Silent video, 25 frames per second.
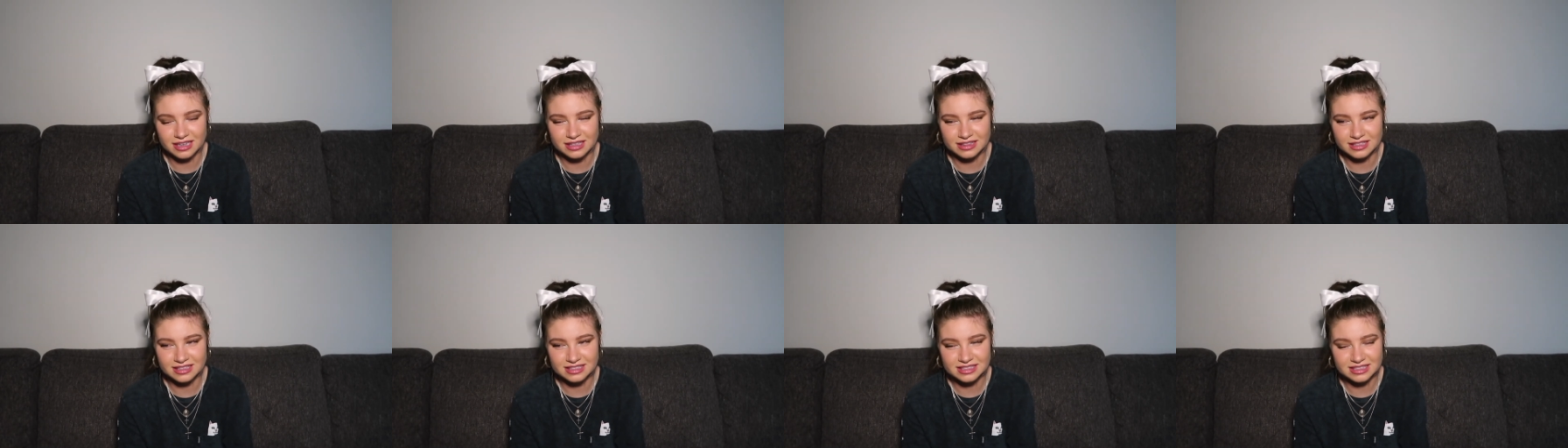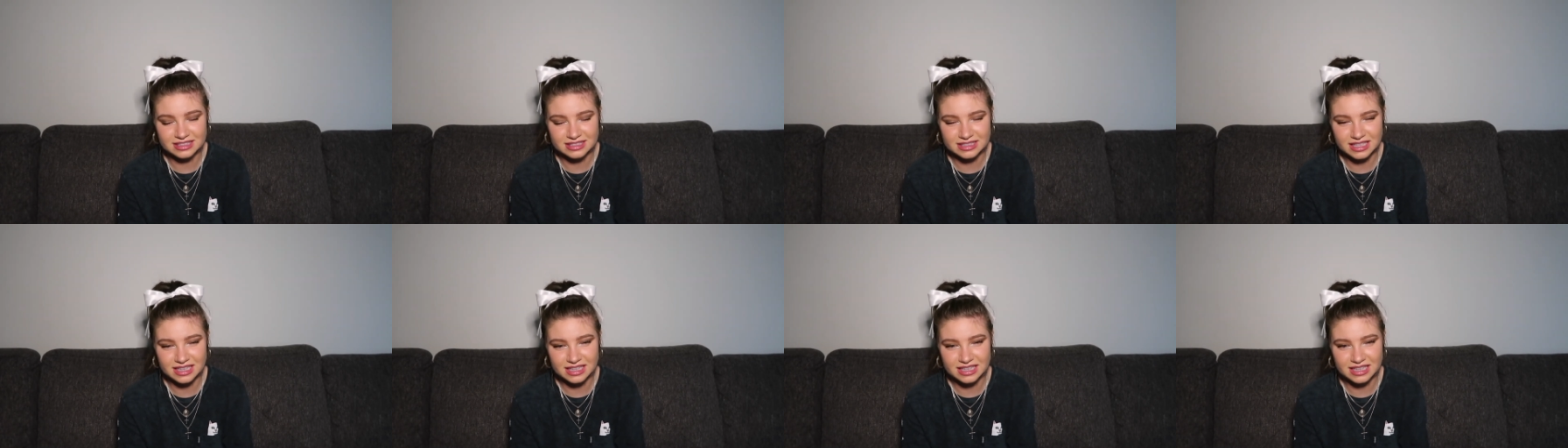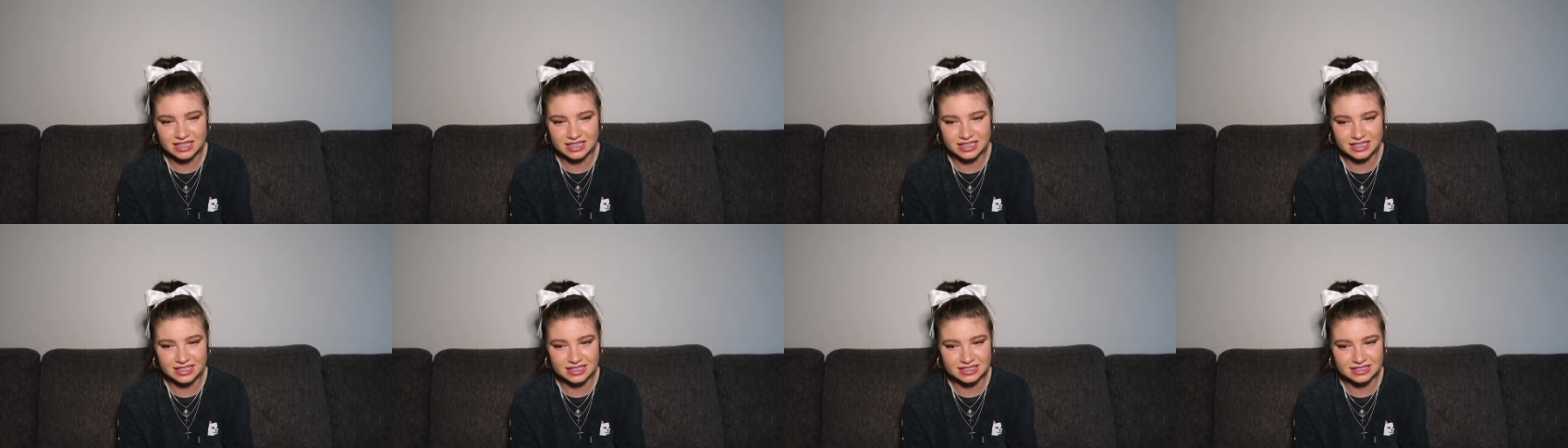And this is like
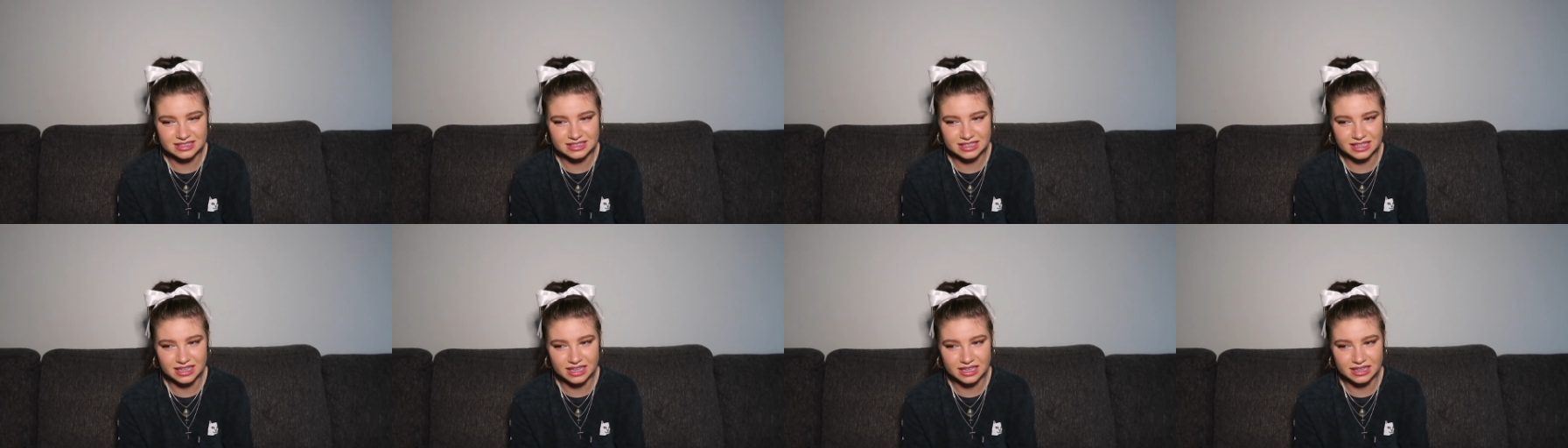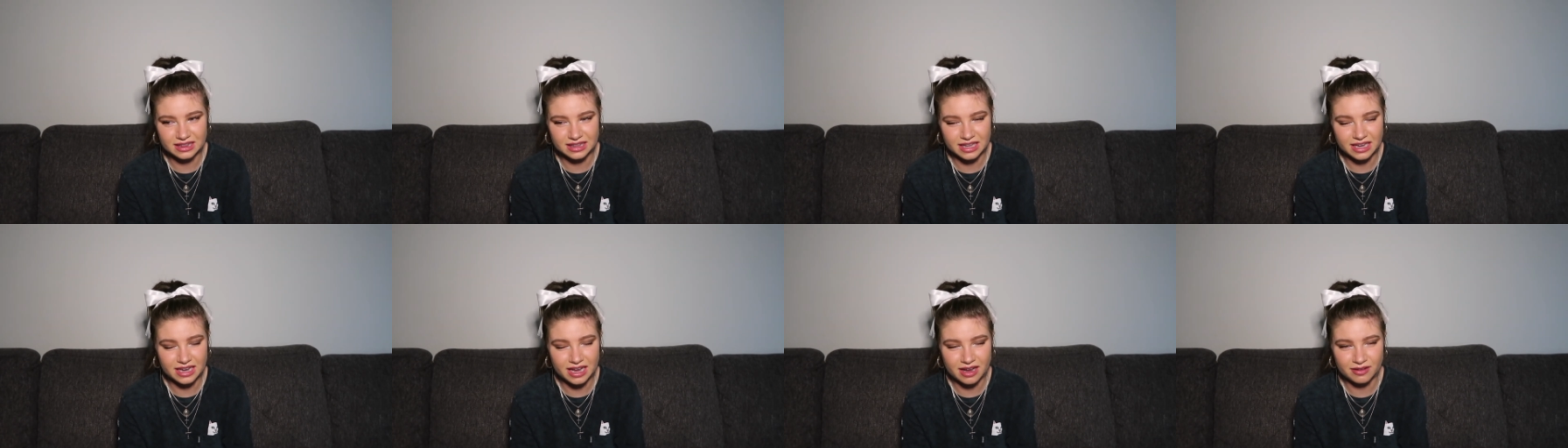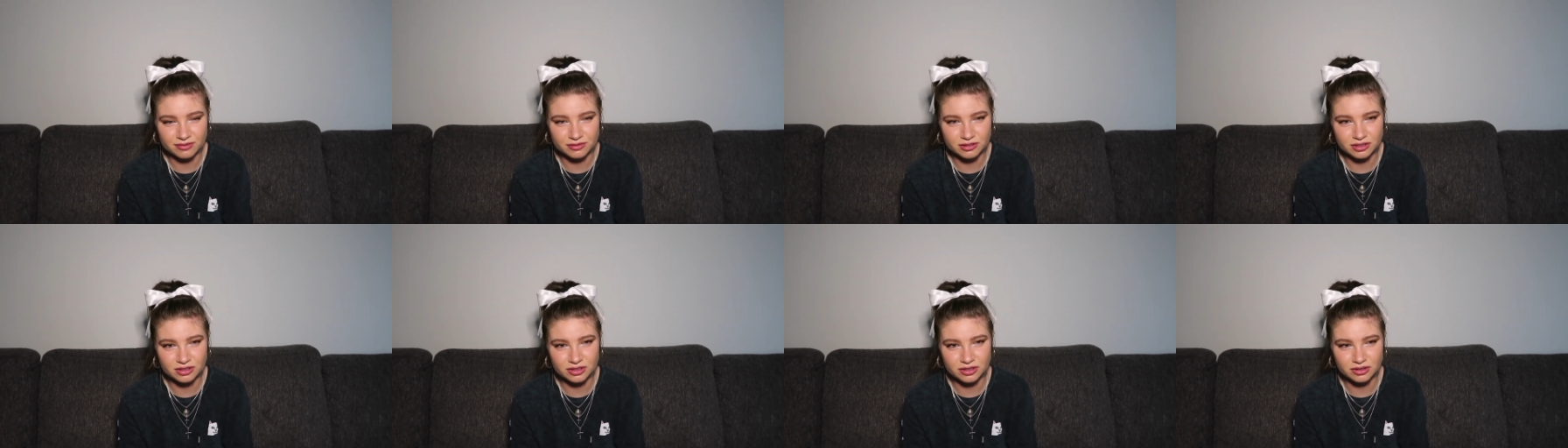getting into like late
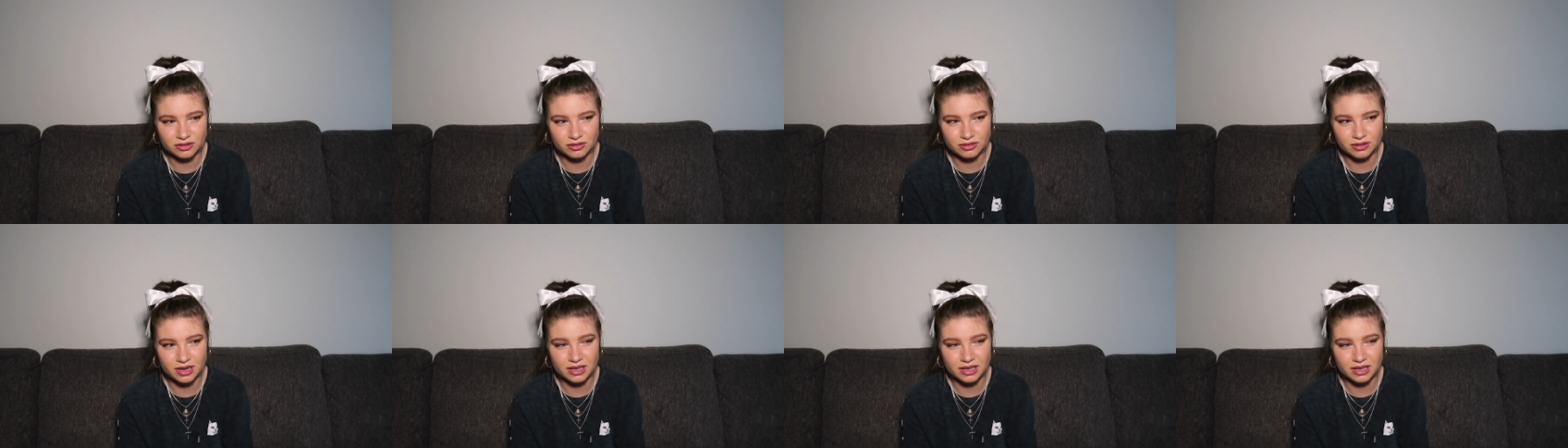afternoon.